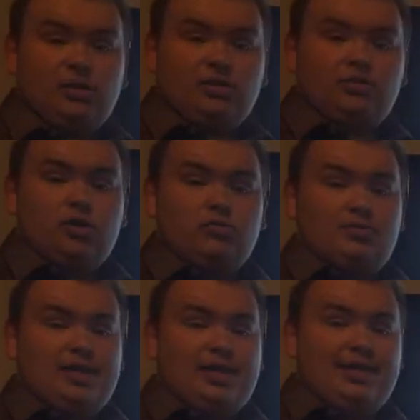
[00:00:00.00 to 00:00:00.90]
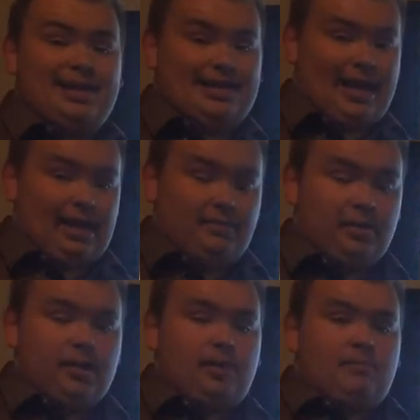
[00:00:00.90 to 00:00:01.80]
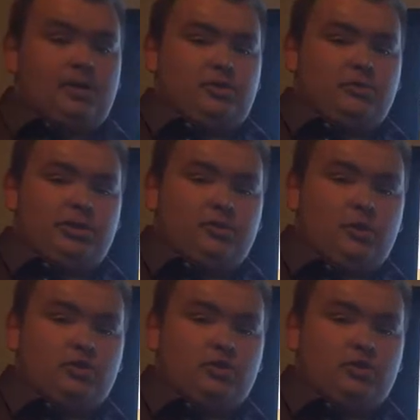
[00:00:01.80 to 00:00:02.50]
focus for us was making it a game. By doing this,